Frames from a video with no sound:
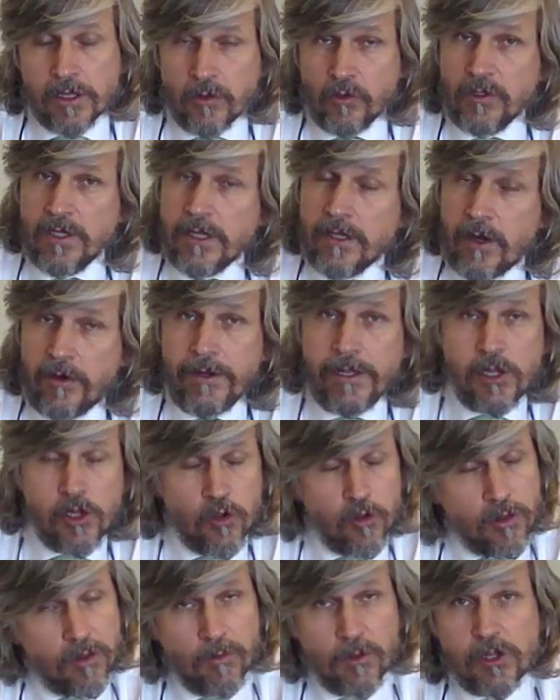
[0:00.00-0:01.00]
So these are
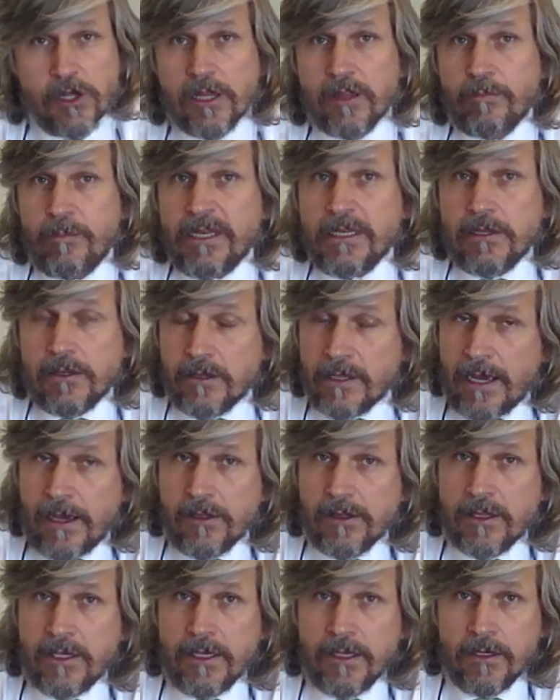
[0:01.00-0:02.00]
issues which has been
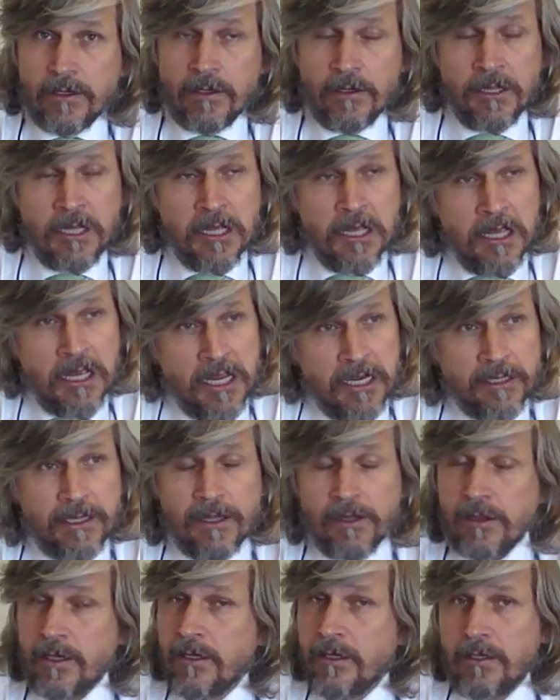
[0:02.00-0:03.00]
discussed here, and
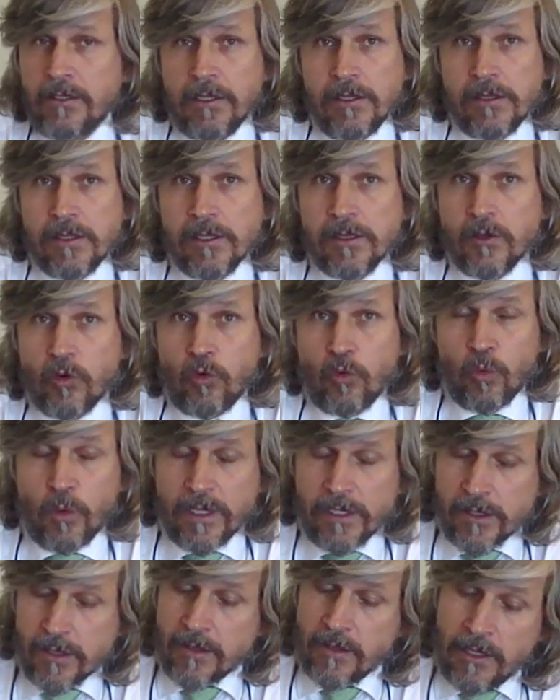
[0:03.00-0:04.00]
I think this is
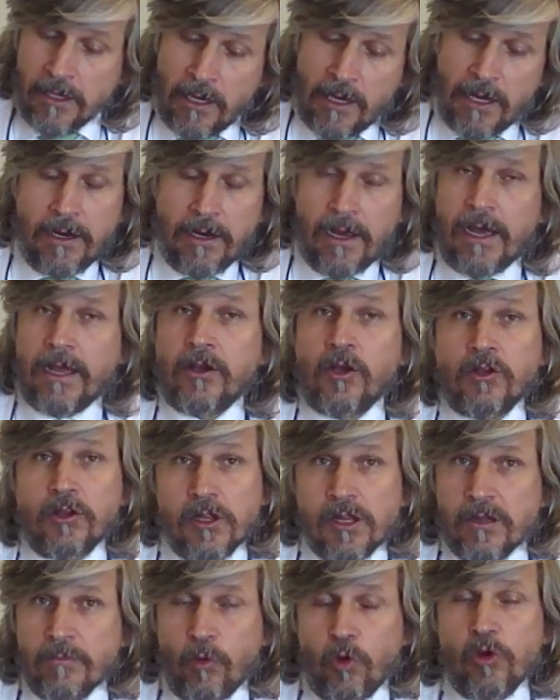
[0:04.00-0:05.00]
always another
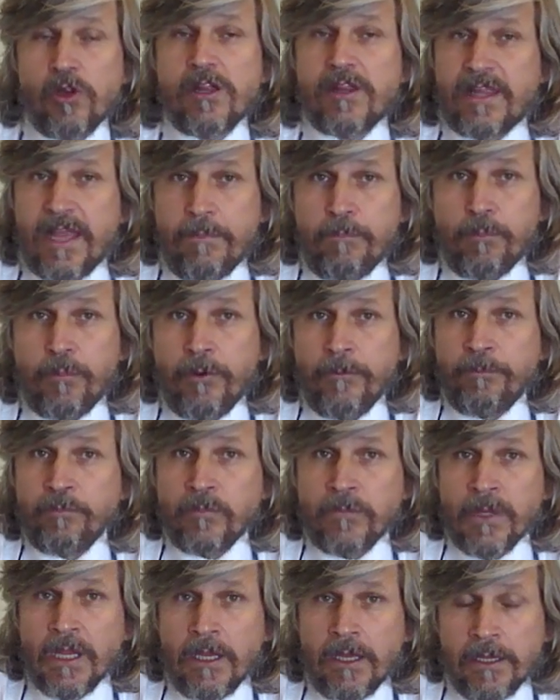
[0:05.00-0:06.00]
small step
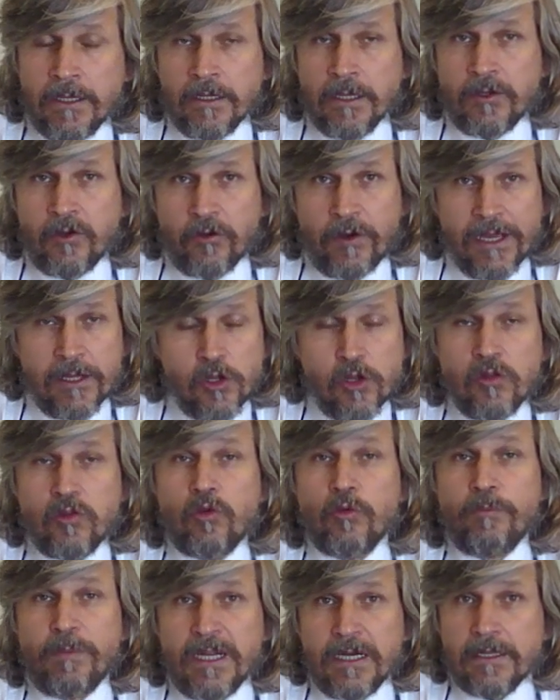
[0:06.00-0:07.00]
in the direction
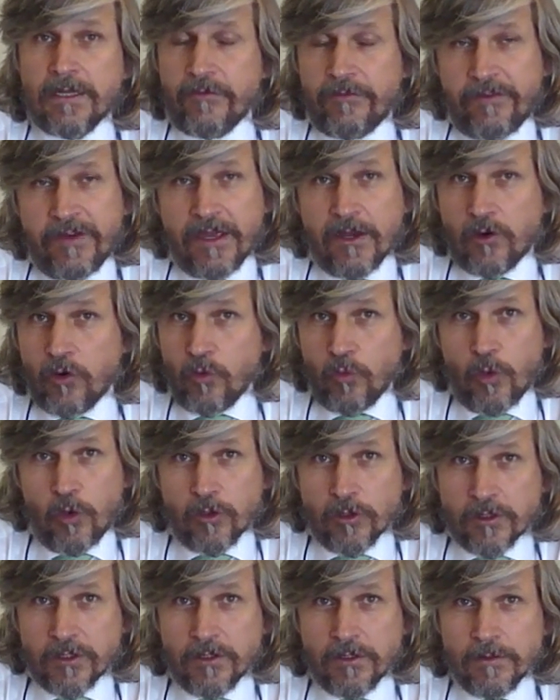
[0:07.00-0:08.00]
to build a fairer
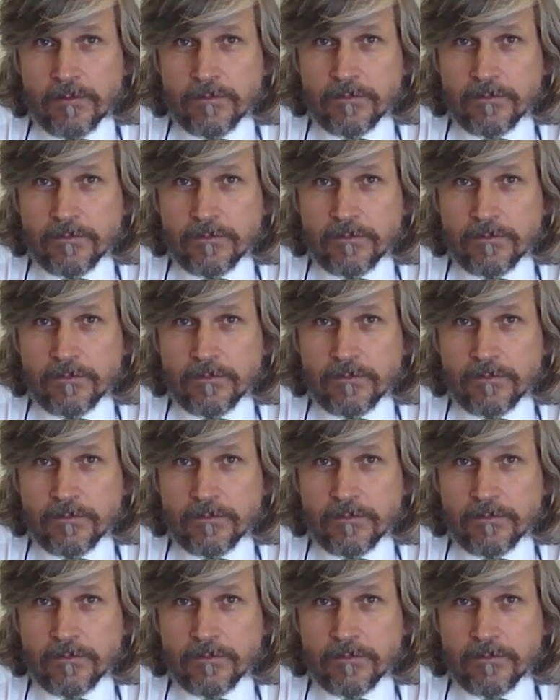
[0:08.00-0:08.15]
world.